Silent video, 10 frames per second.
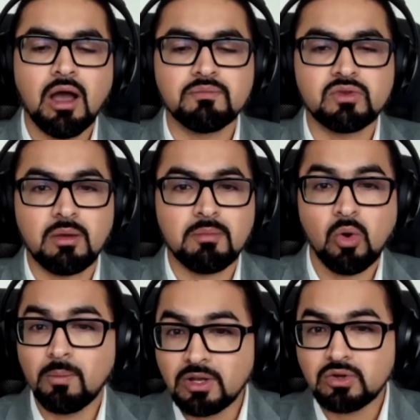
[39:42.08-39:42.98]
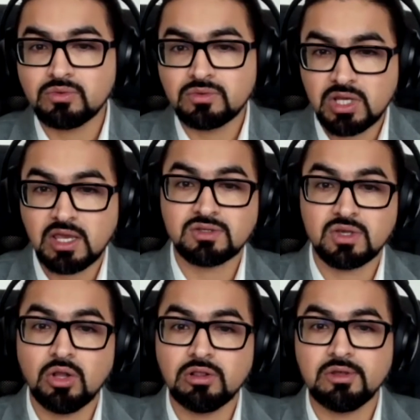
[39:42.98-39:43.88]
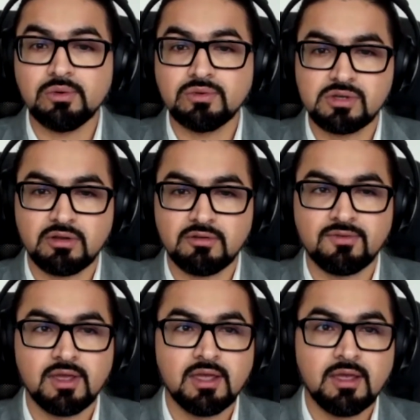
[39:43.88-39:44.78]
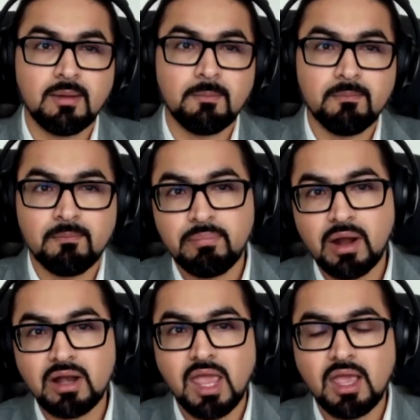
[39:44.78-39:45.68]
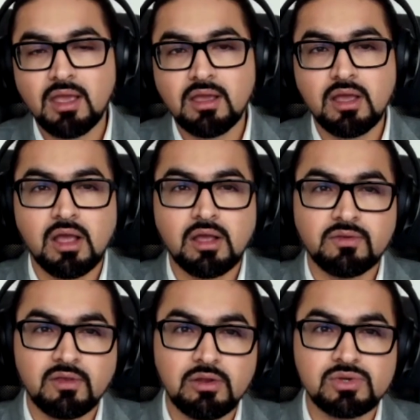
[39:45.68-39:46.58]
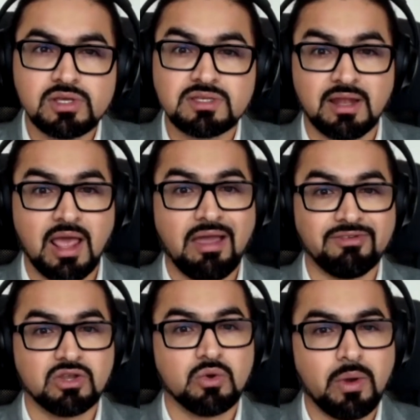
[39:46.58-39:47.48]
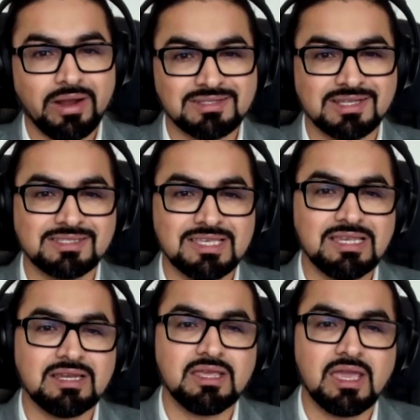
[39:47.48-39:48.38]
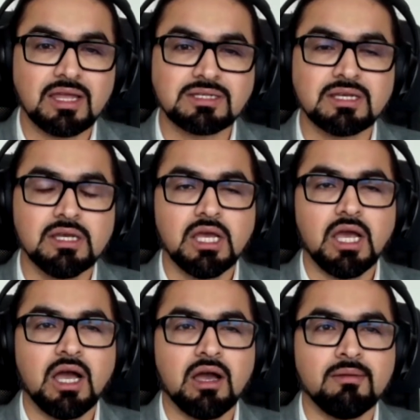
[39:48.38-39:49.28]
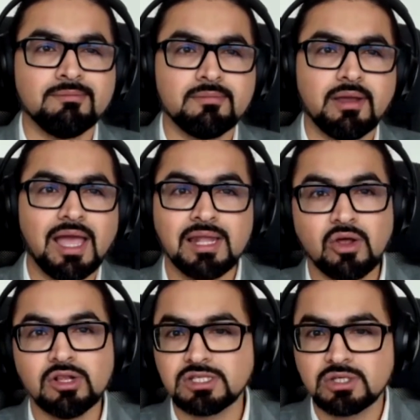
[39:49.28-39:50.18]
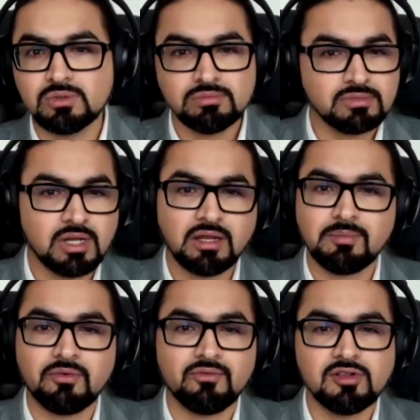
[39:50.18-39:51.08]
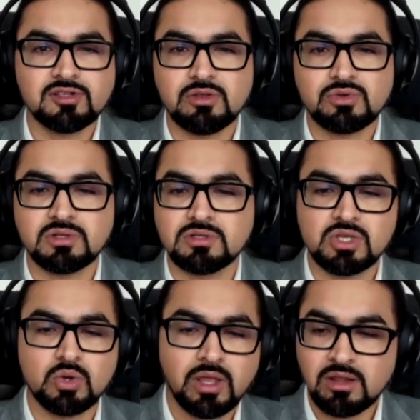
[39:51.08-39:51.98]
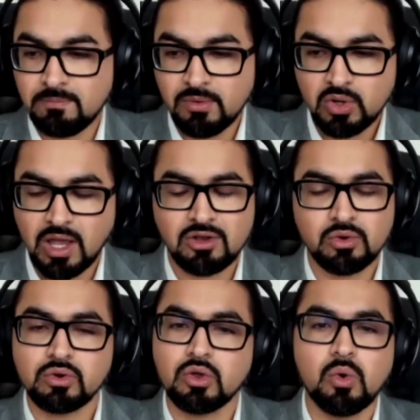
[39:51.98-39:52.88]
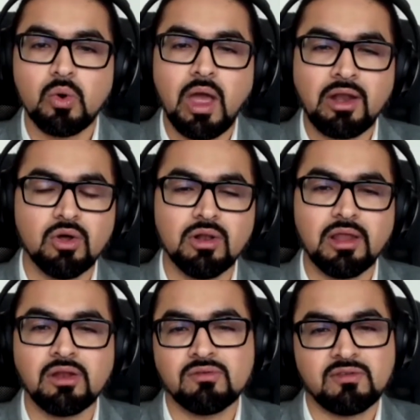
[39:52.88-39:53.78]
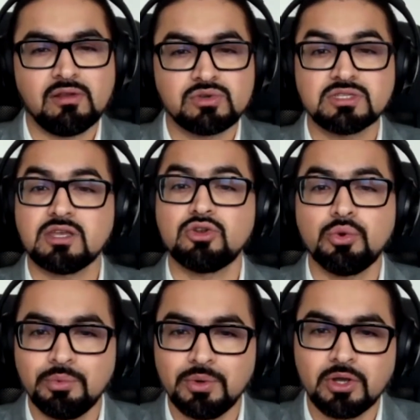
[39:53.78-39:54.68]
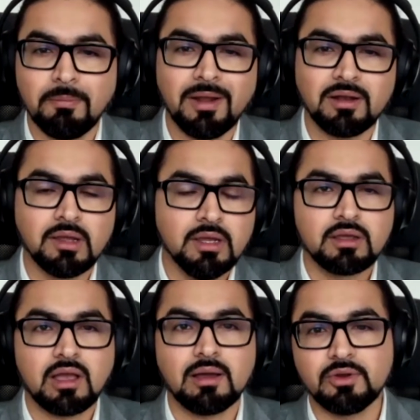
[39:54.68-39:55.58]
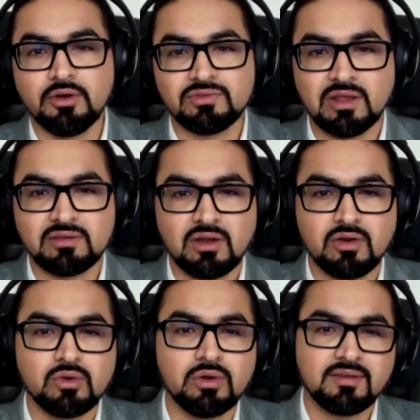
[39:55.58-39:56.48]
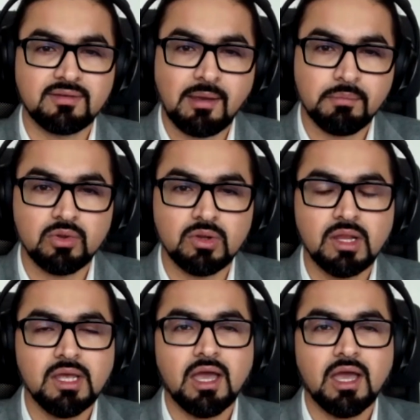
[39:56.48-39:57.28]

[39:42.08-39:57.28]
So I'm hoping to chase all those sort of budding solutions that haven't quite succeeded yet. And also write about false solutions. So in the book, I don't go at all into solutions that don't work, but carbon offsets are a good example.